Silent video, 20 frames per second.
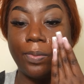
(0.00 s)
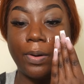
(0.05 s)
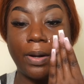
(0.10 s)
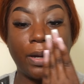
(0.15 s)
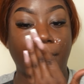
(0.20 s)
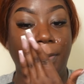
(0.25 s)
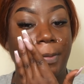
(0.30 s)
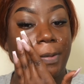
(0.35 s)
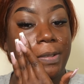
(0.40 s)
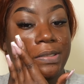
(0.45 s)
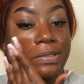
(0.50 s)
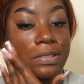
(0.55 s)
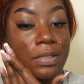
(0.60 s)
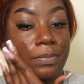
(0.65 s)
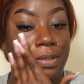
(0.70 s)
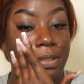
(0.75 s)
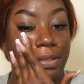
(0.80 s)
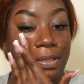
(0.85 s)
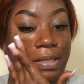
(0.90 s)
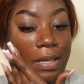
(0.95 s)
primer is
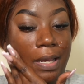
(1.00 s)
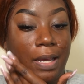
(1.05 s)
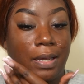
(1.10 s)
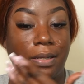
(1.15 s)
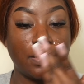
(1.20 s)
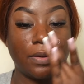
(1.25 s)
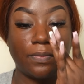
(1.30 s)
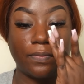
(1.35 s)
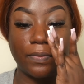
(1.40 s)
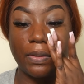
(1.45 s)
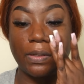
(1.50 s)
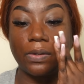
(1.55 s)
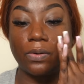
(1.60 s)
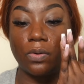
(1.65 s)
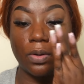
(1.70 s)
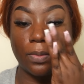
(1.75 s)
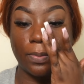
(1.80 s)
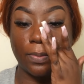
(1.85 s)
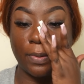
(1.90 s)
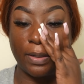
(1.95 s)
something that I definitely
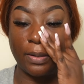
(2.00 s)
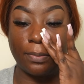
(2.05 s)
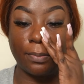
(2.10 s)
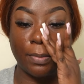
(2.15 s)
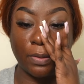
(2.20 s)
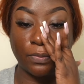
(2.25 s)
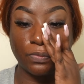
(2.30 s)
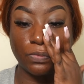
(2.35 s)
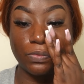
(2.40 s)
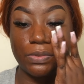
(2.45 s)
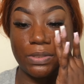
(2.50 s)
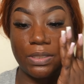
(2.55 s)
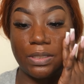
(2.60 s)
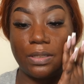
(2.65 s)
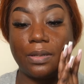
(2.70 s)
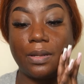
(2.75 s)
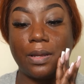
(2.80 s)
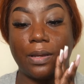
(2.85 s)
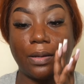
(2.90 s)
incorporate in my routine